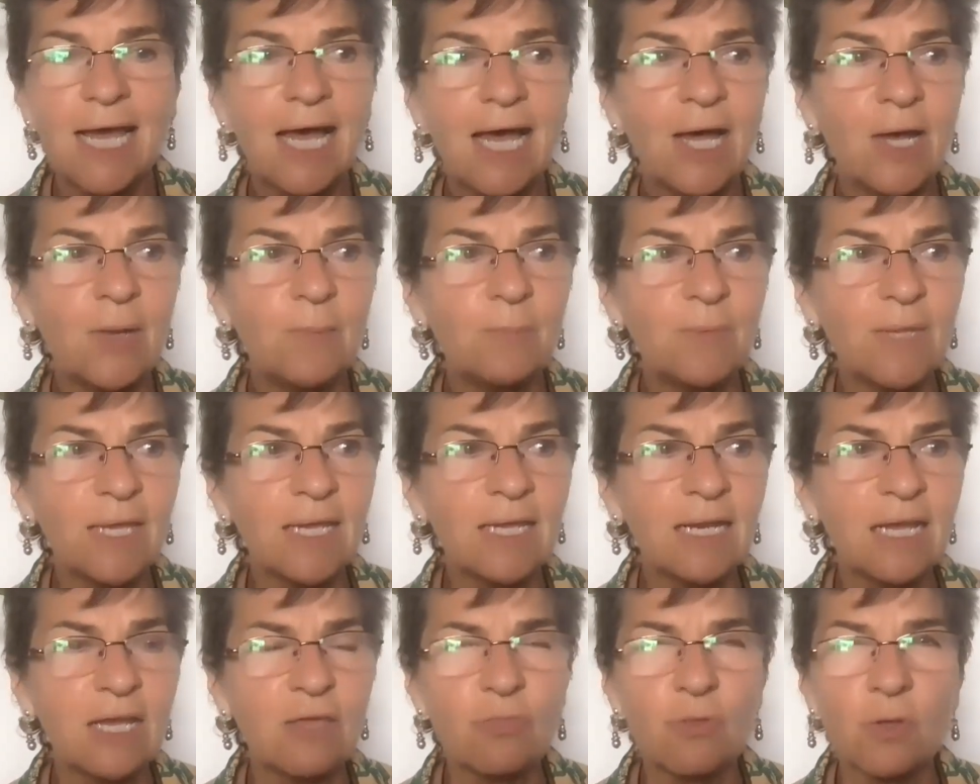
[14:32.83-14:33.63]

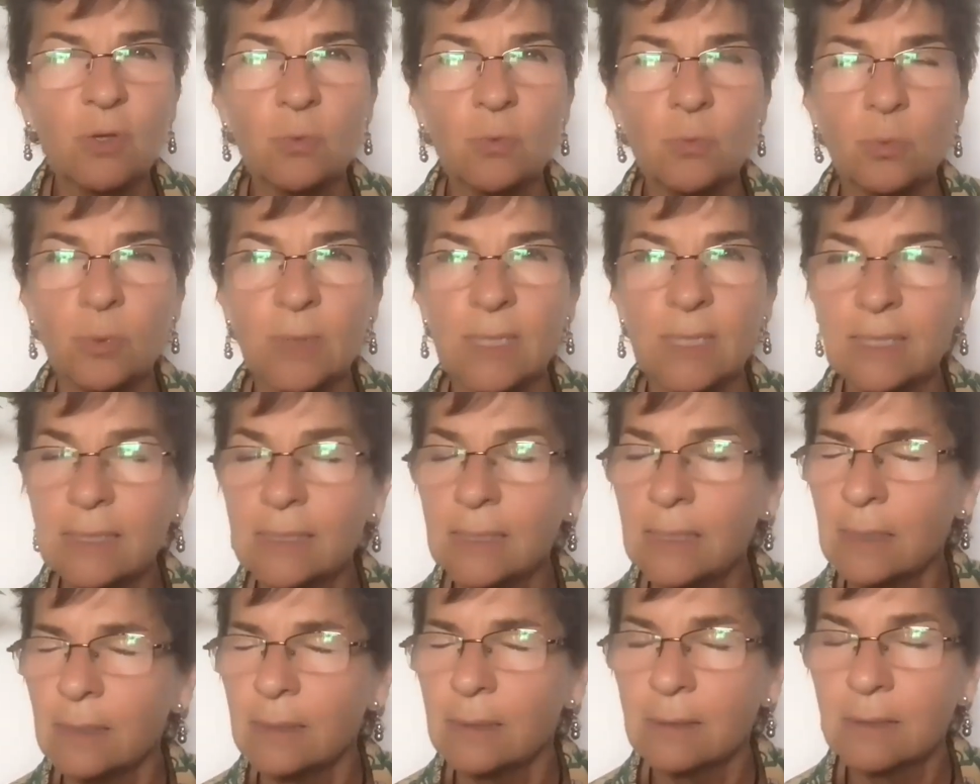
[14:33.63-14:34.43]
And I thought,
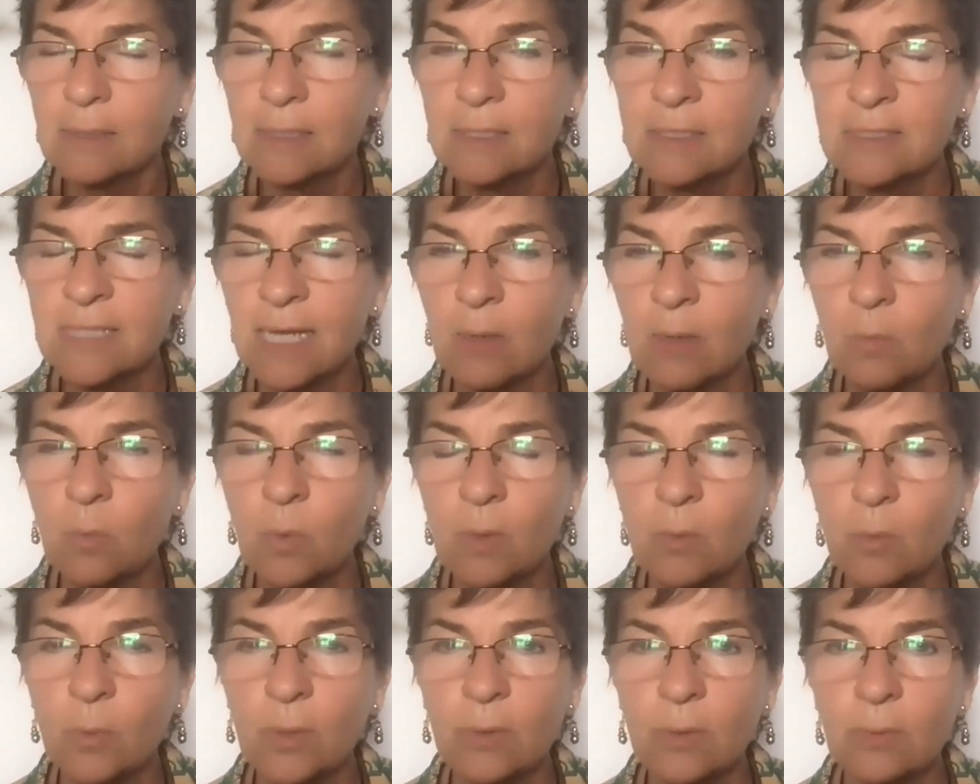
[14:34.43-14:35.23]
really? Is that
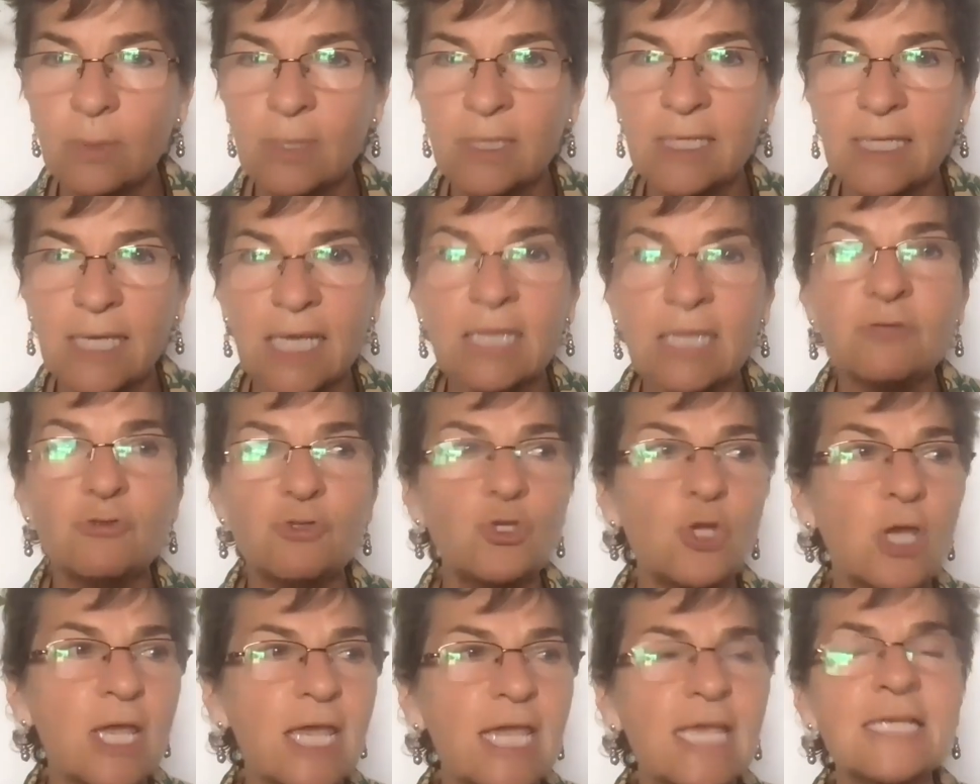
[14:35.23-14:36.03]
what we're
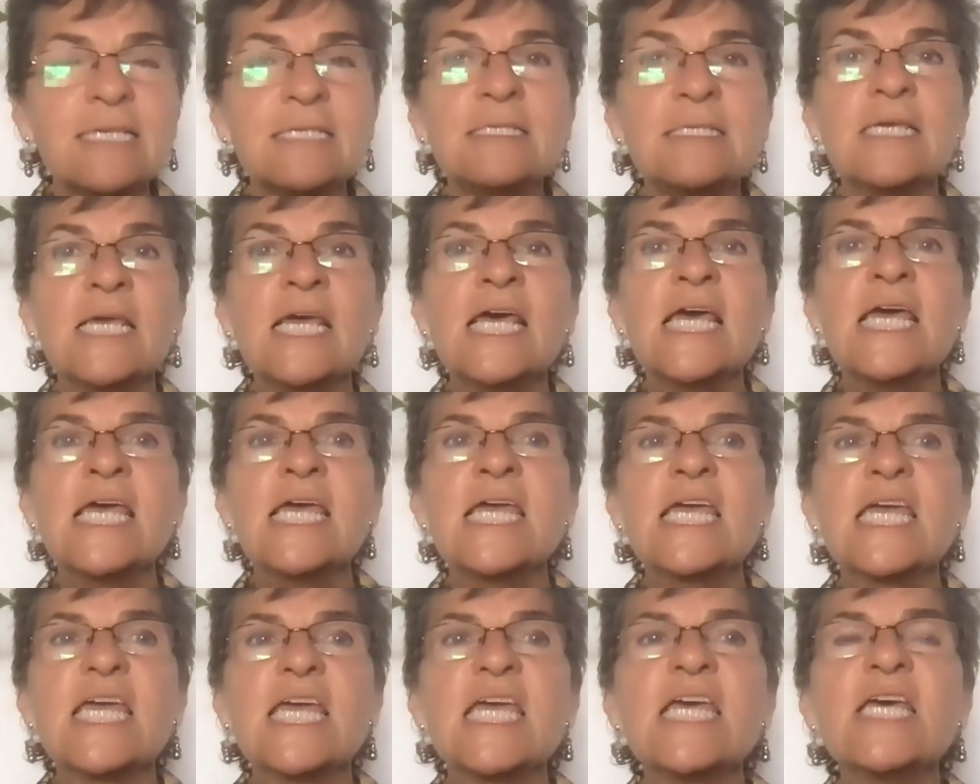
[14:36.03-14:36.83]
really,
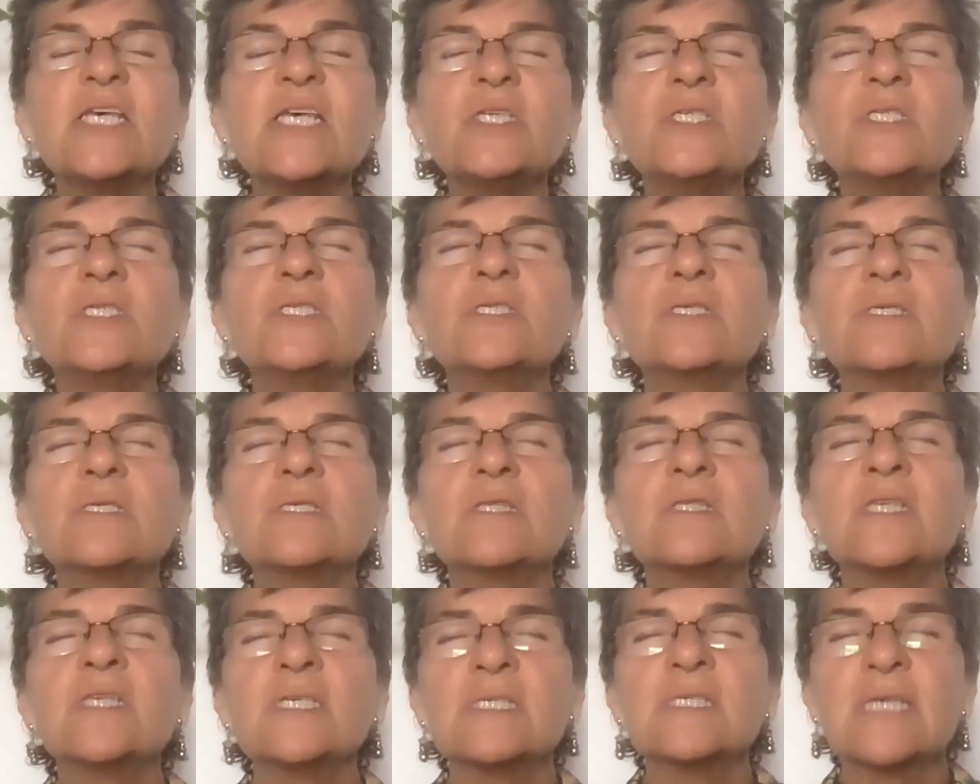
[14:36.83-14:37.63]
is
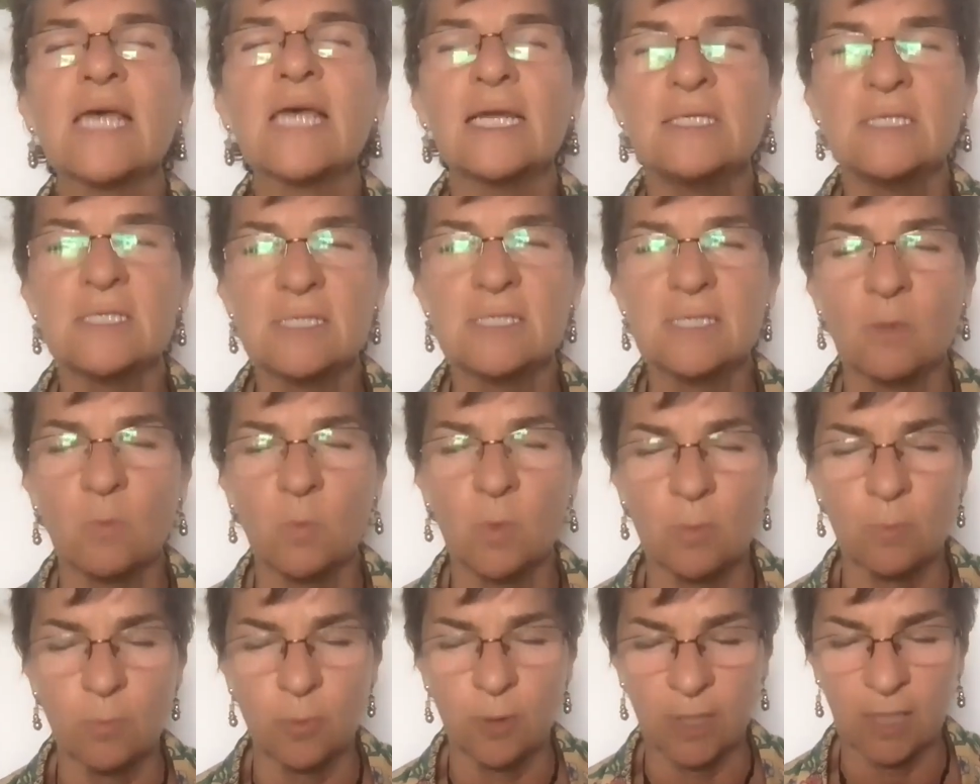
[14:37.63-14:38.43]
the sense that
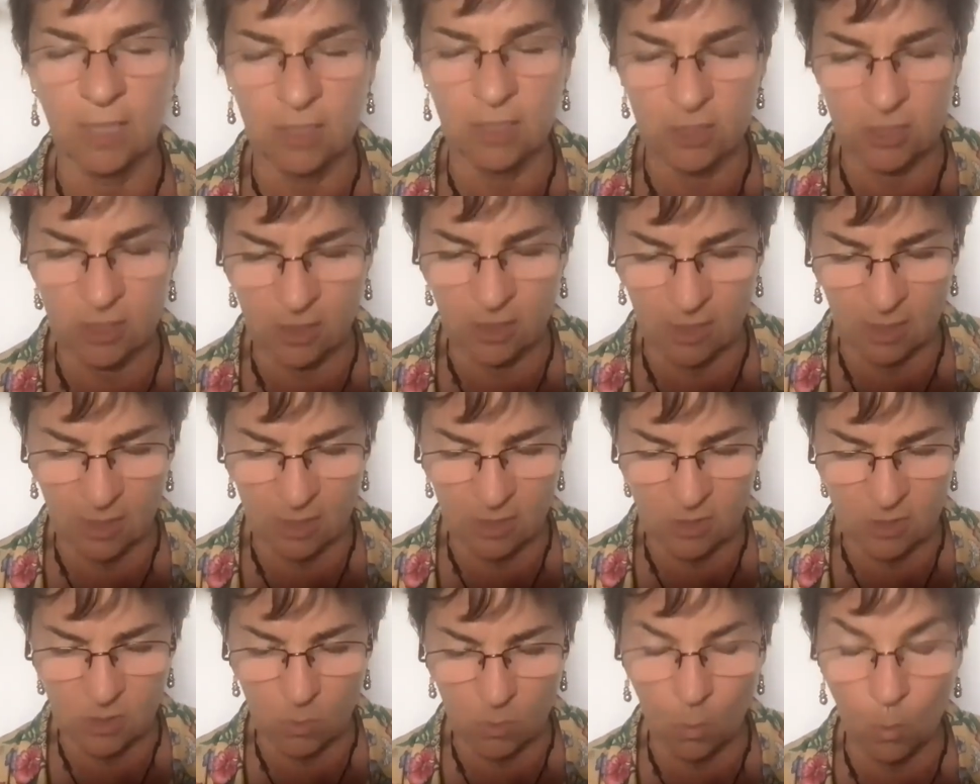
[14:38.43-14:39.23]
we're bringing to
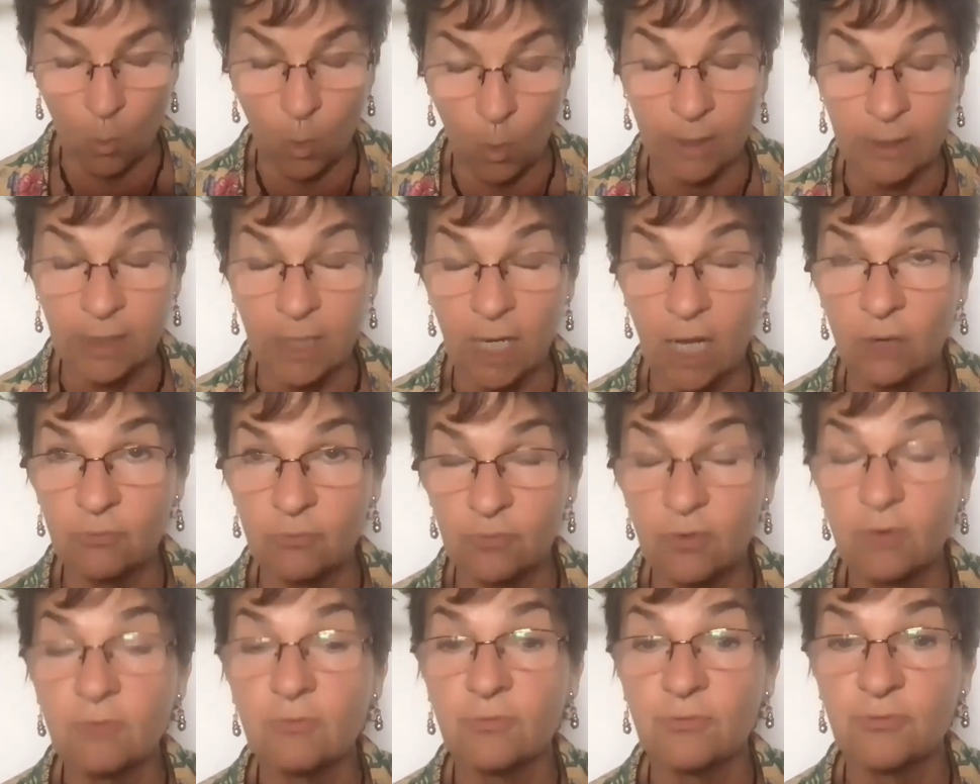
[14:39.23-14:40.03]
this one
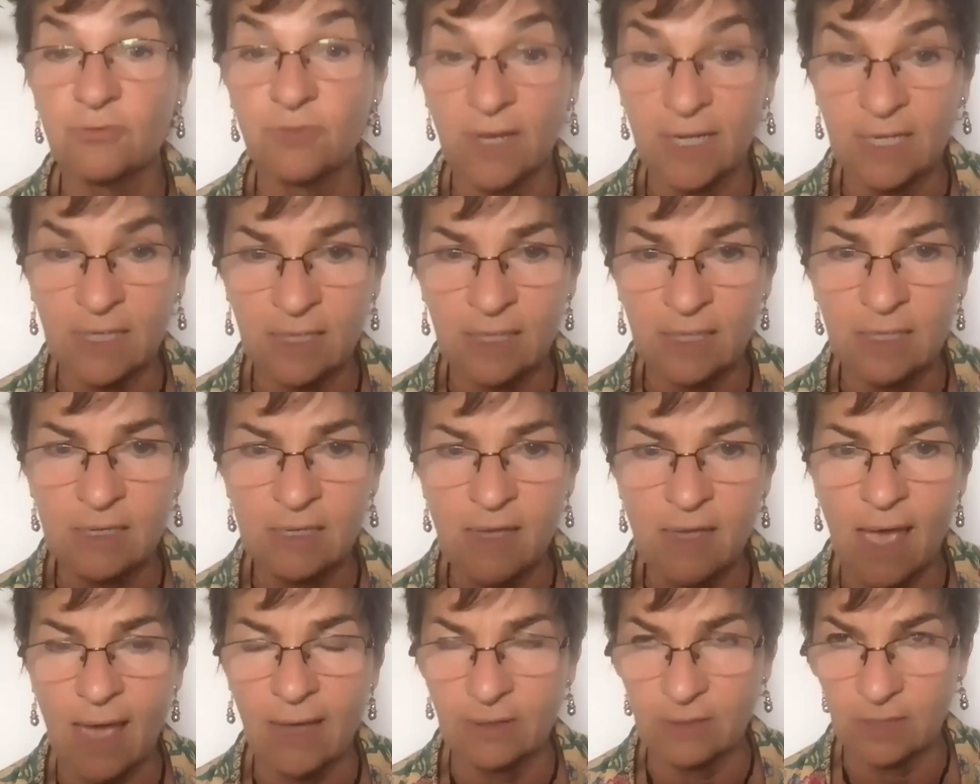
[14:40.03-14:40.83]
of
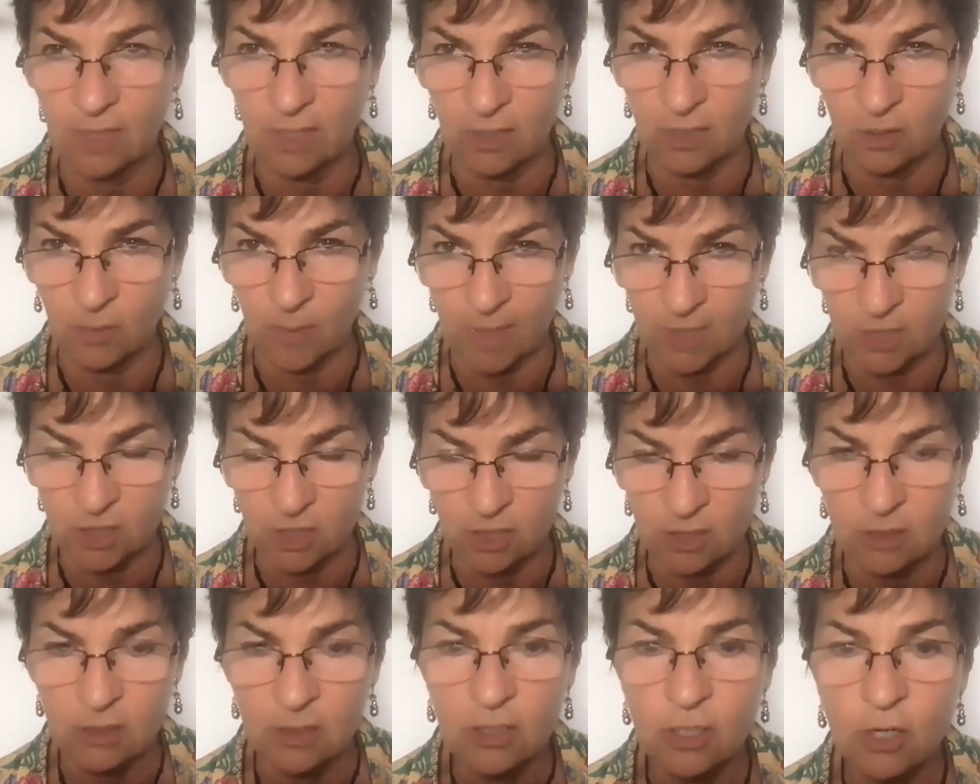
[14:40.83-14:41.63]
fighting and
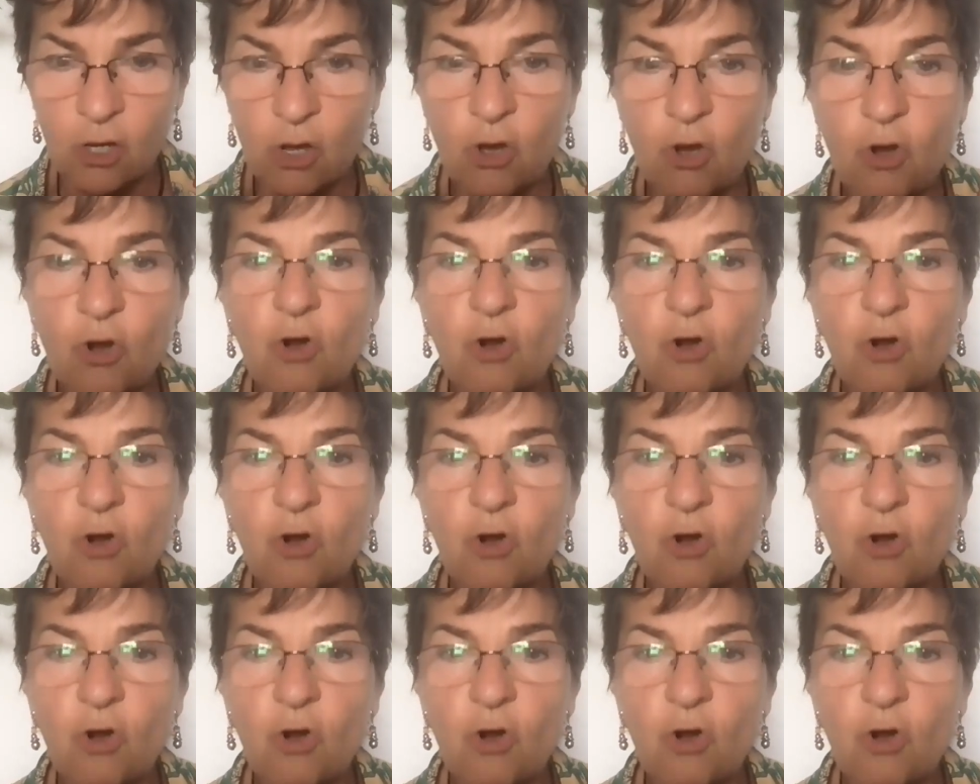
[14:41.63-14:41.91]
aggression?